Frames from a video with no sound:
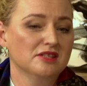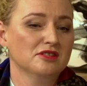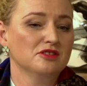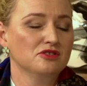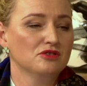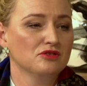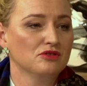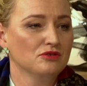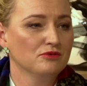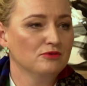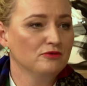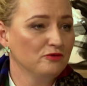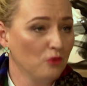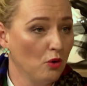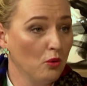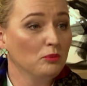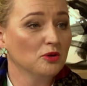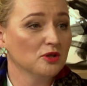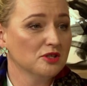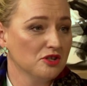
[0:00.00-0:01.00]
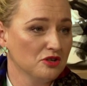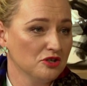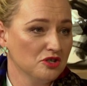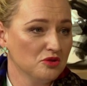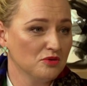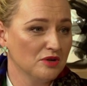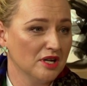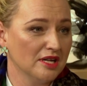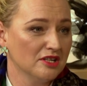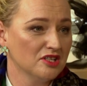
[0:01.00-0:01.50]
went into formal
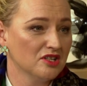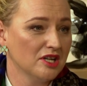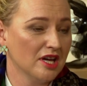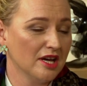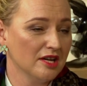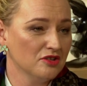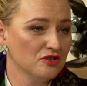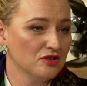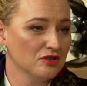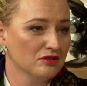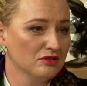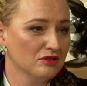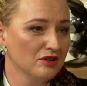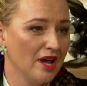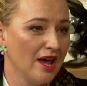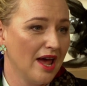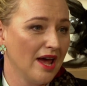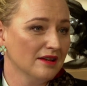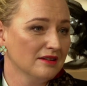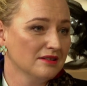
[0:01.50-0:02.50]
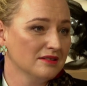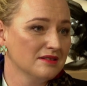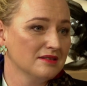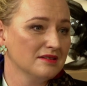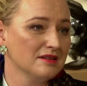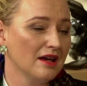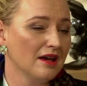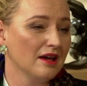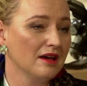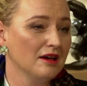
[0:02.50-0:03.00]
tertiary education
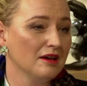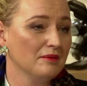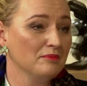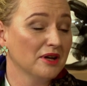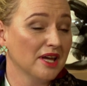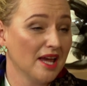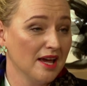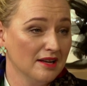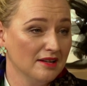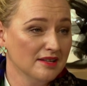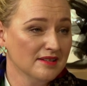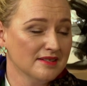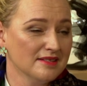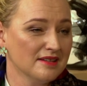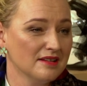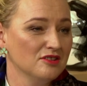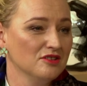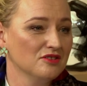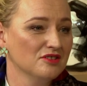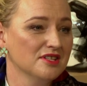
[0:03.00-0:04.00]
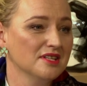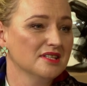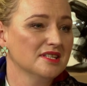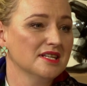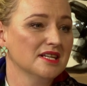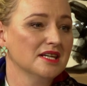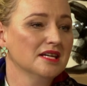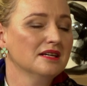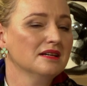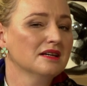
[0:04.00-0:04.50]
at uh, Michaelis at
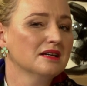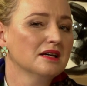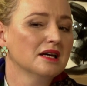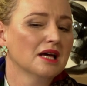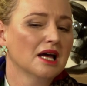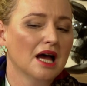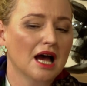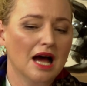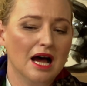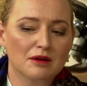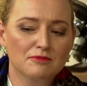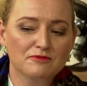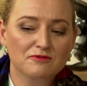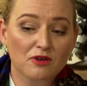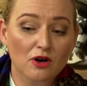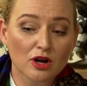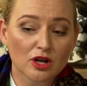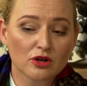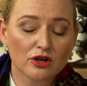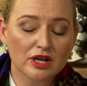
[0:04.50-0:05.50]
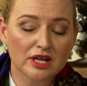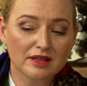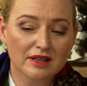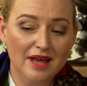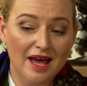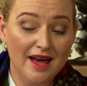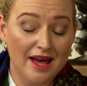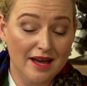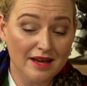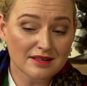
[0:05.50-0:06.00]
UCT. Yeah. Um,
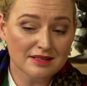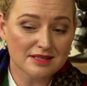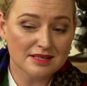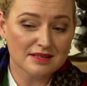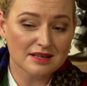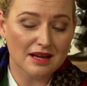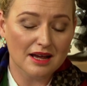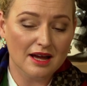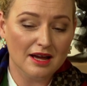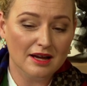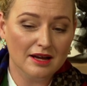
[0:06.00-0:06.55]
following that,